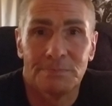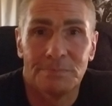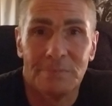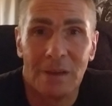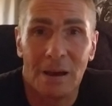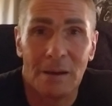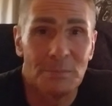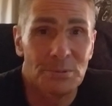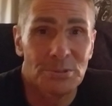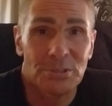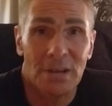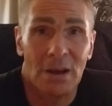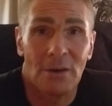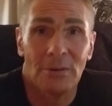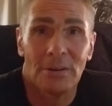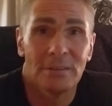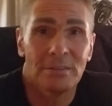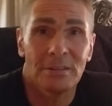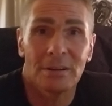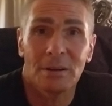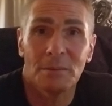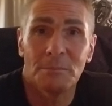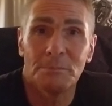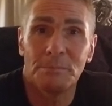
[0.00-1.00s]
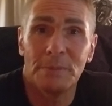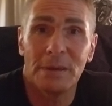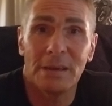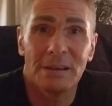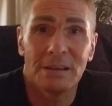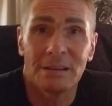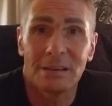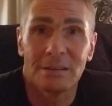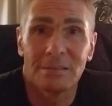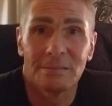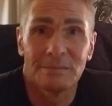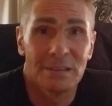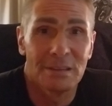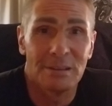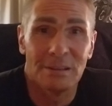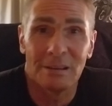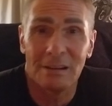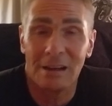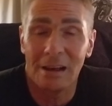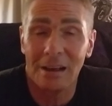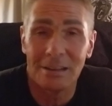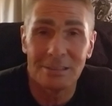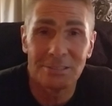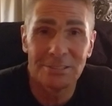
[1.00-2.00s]
I'm sounding like a big
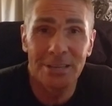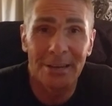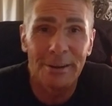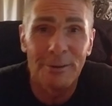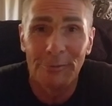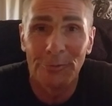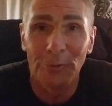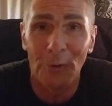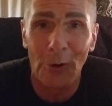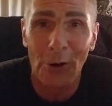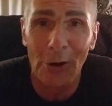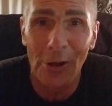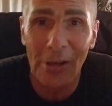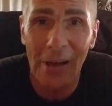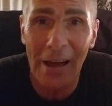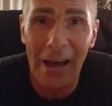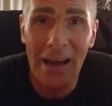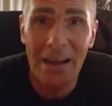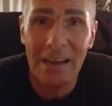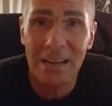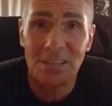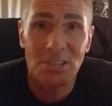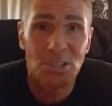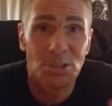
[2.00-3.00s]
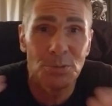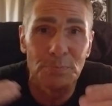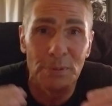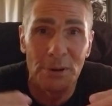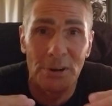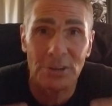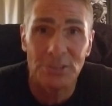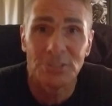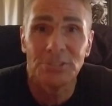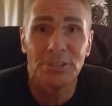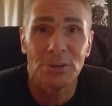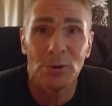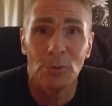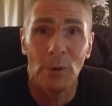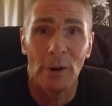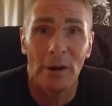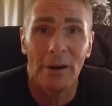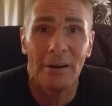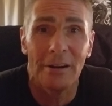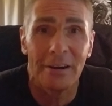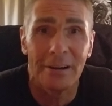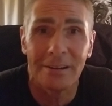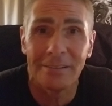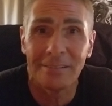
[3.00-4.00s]
uh, tinfoil hat conspiracy
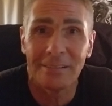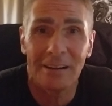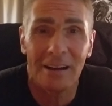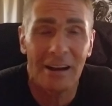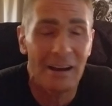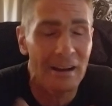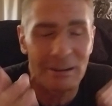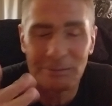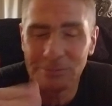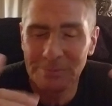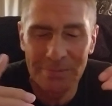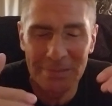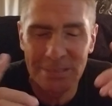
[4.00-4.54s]
wearing uh,